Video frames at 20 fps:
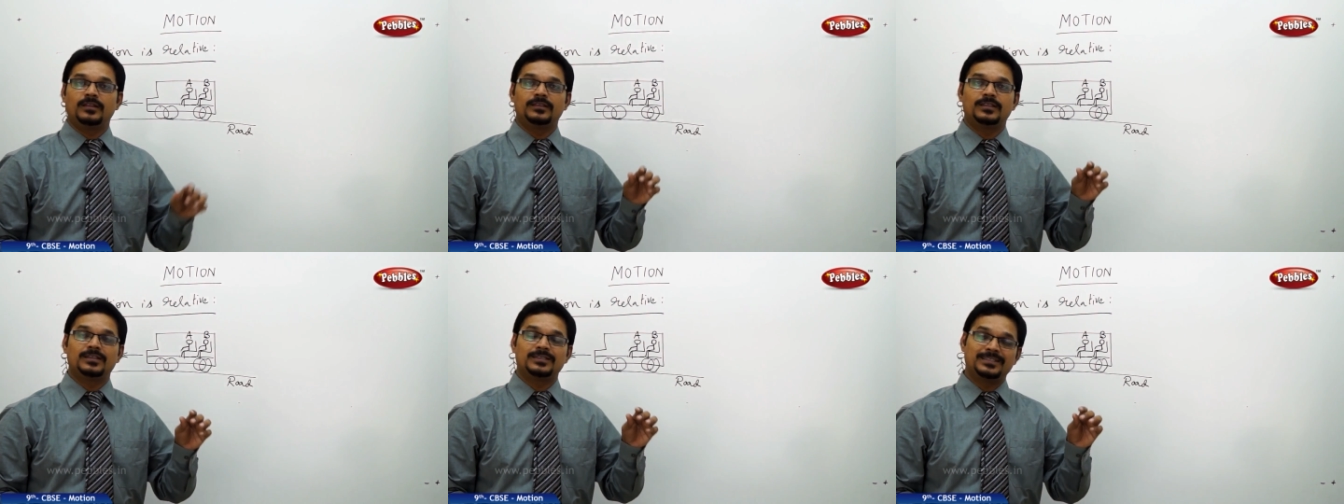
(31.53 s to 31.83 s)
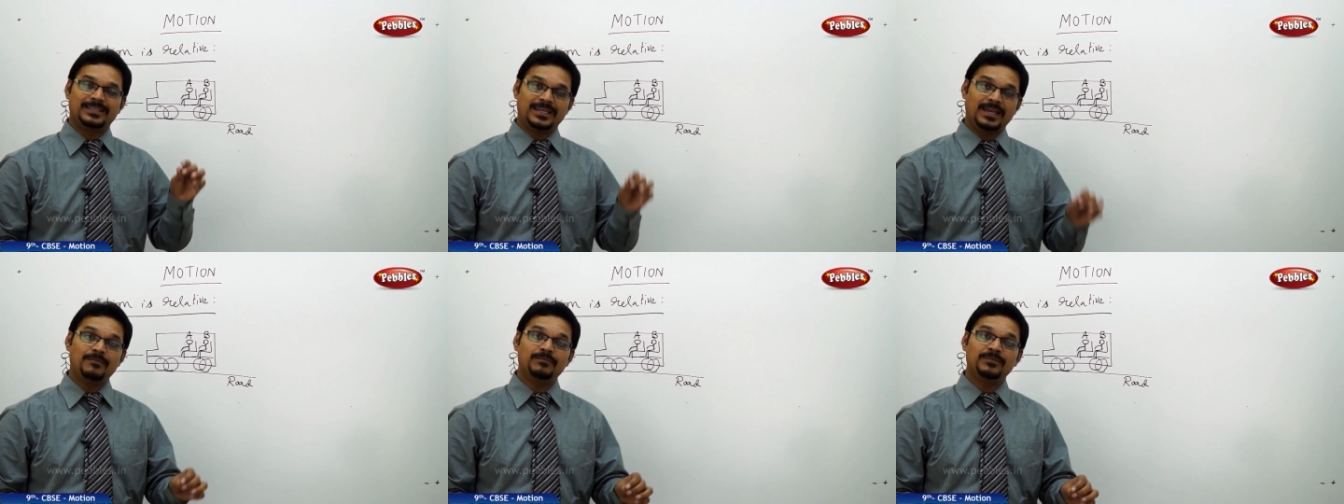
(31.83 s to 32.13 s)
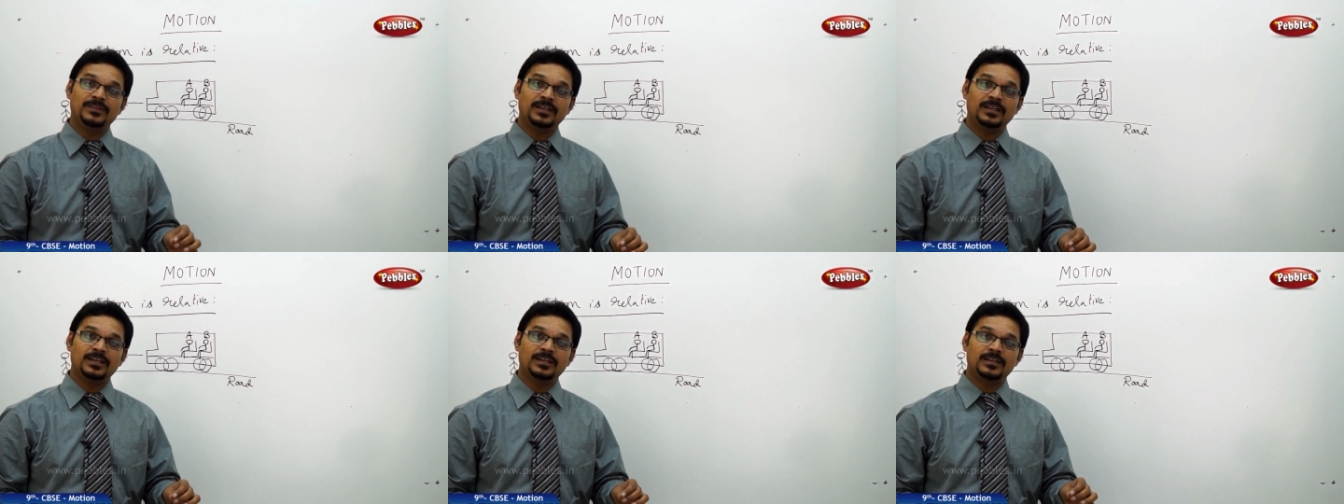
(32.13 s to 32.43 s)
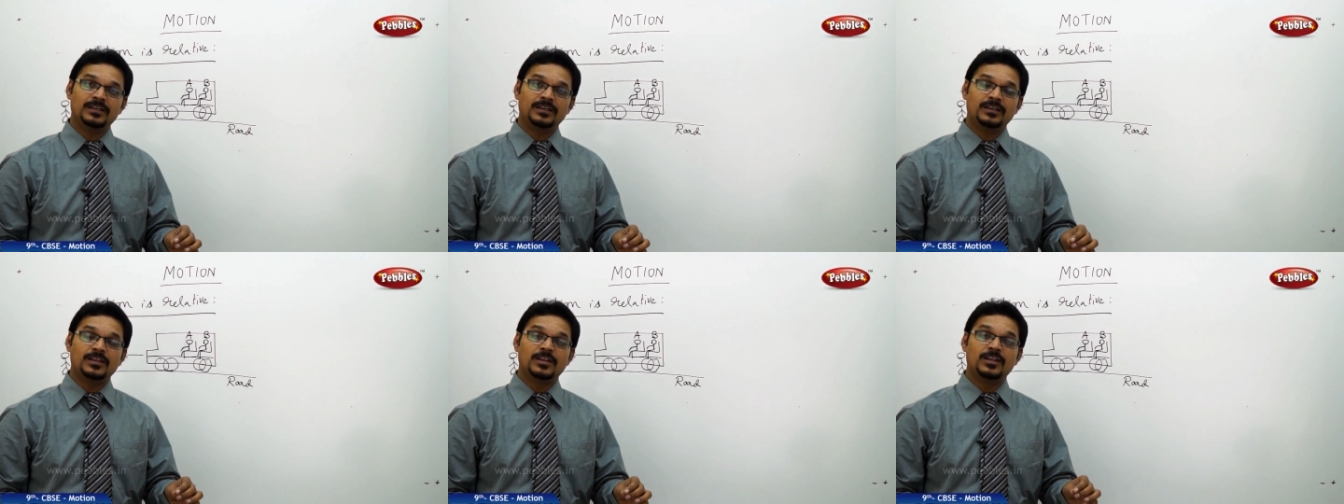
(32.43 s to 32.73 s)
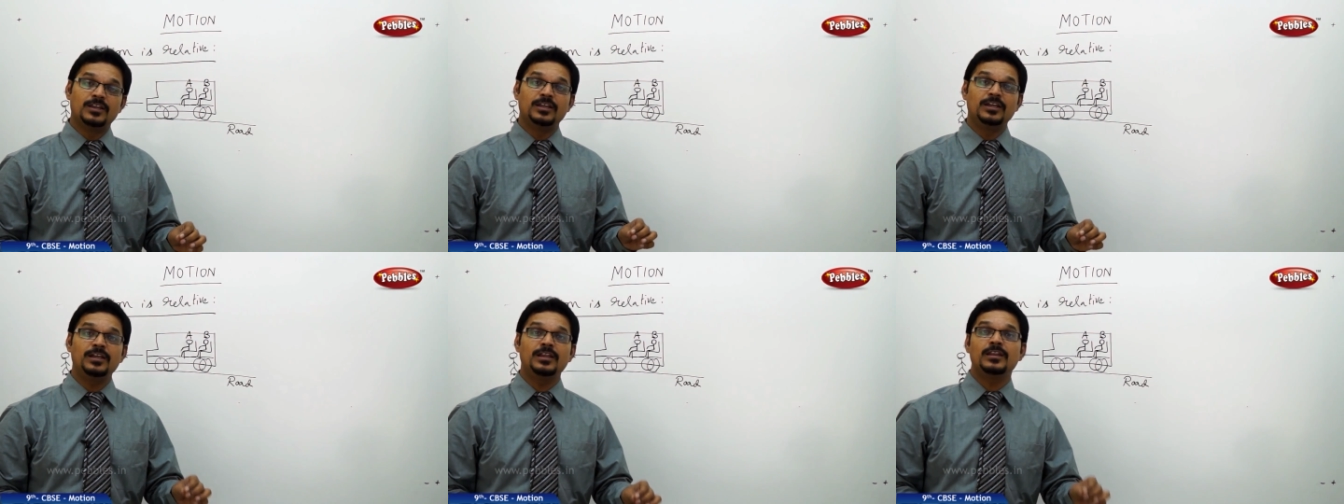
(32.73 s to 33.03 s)
the same thing
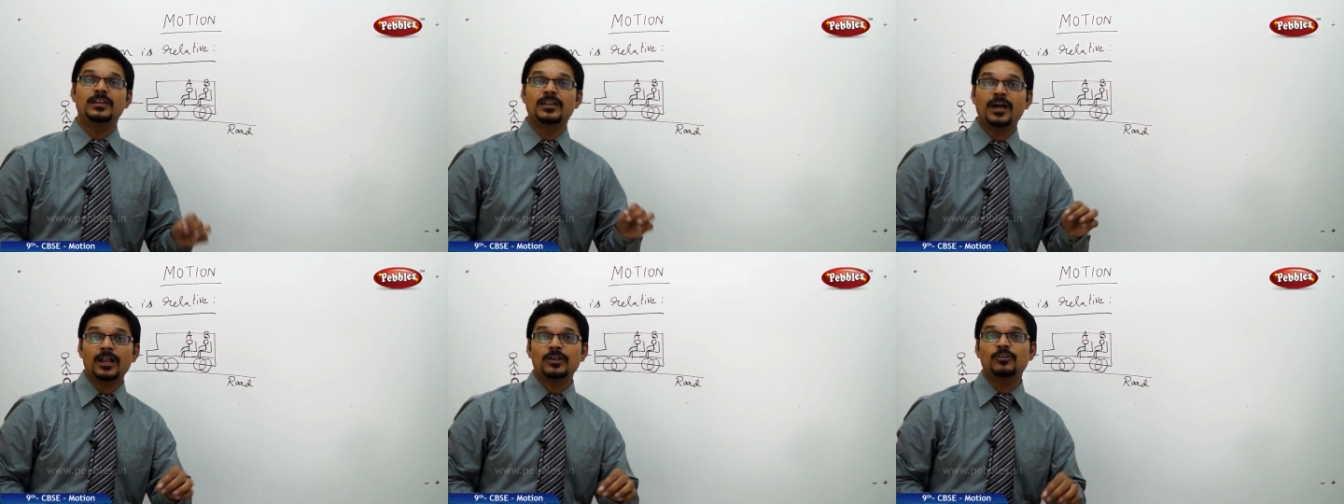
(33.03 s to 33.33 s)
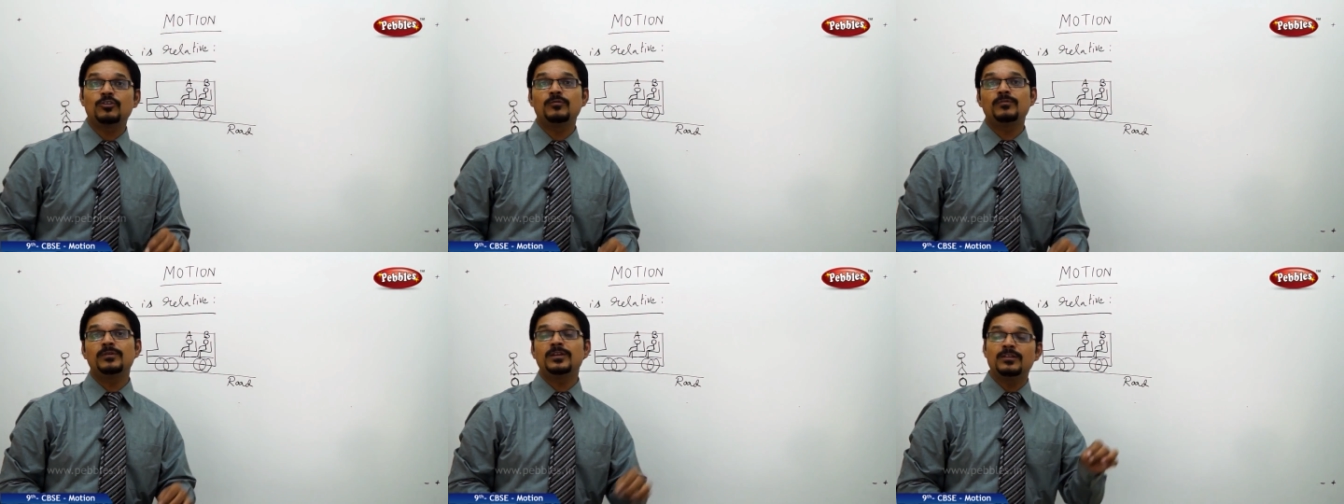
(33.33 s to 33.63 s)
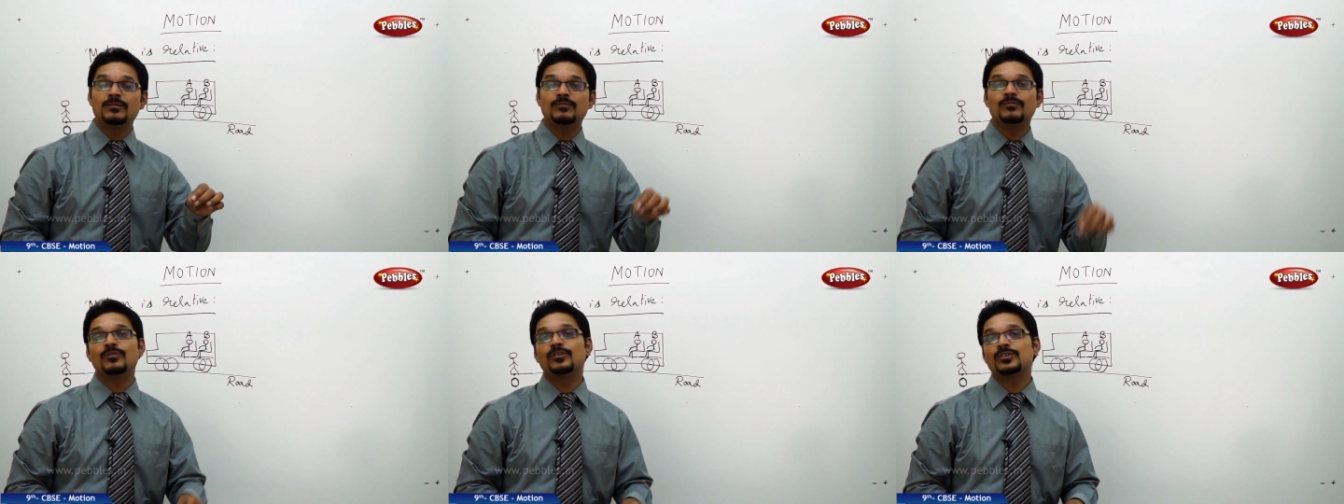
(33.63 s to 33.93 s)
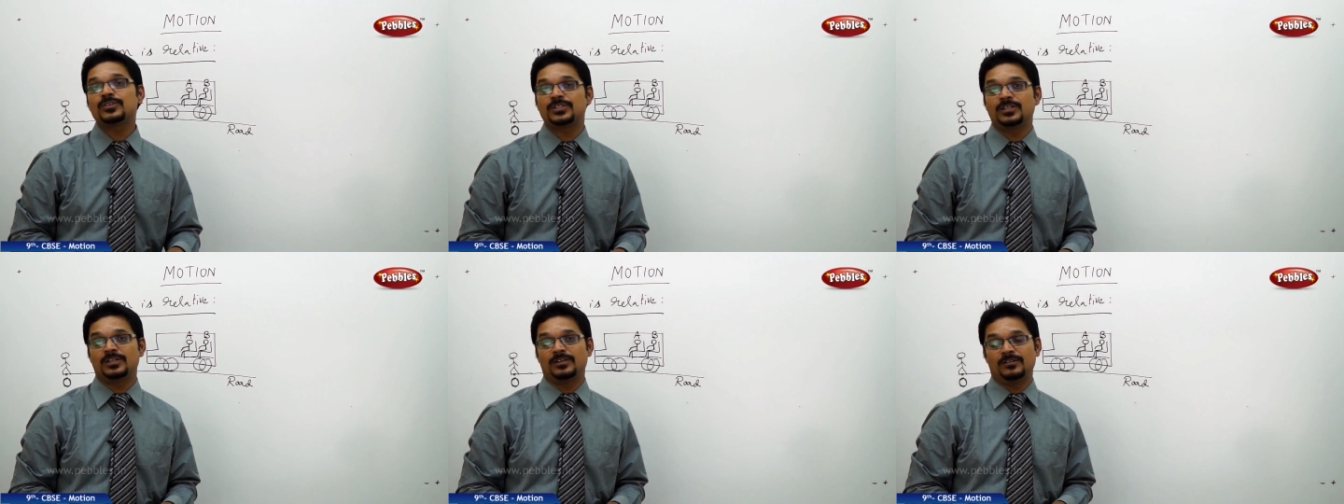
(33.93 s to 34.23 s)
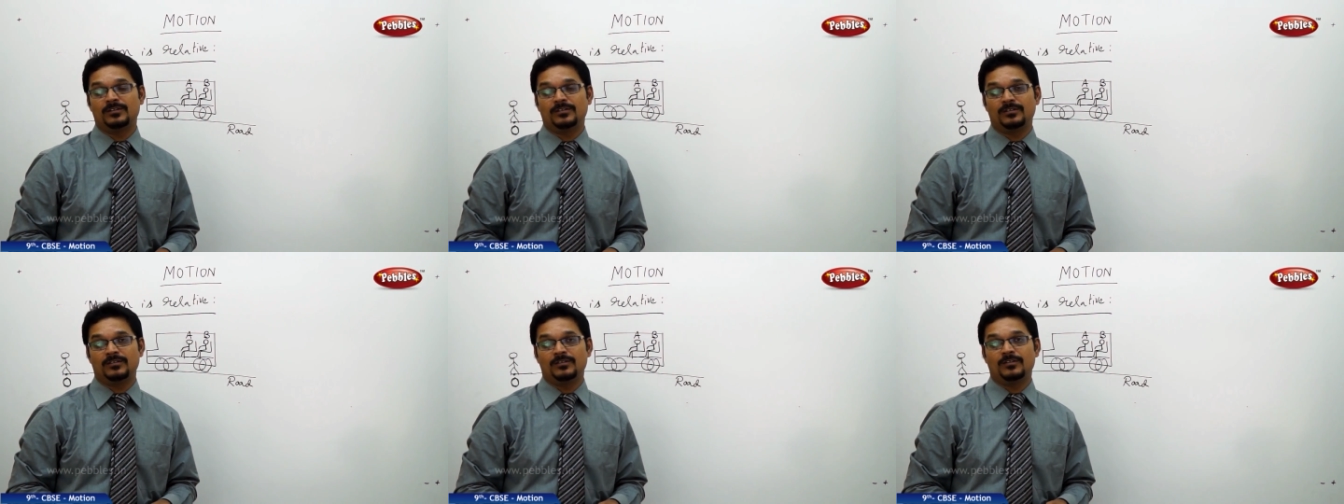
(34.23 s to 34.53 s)
need not to be in
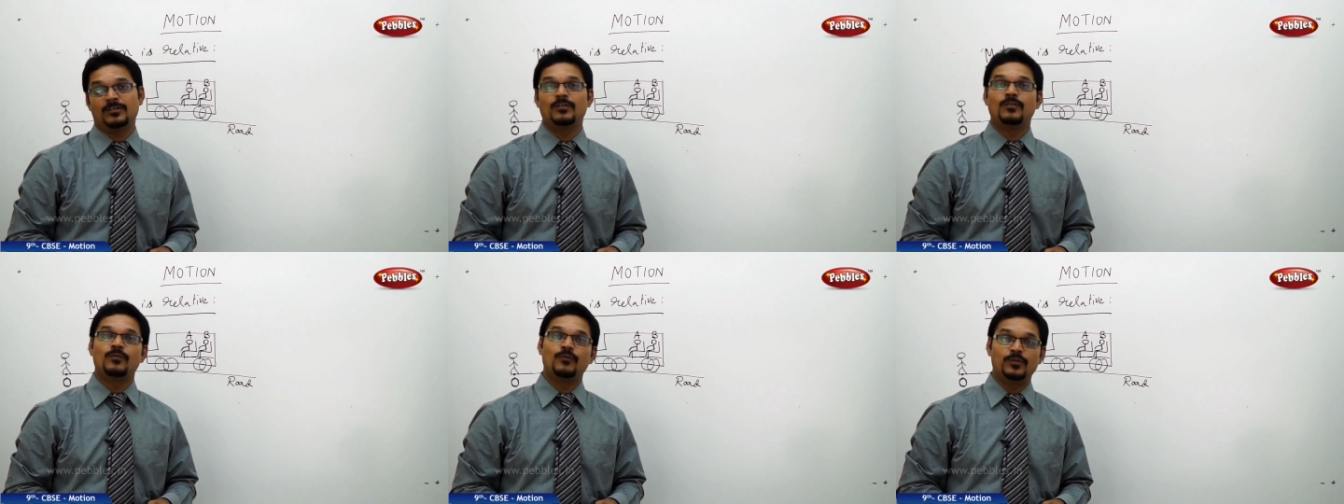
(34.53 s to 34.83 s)
motion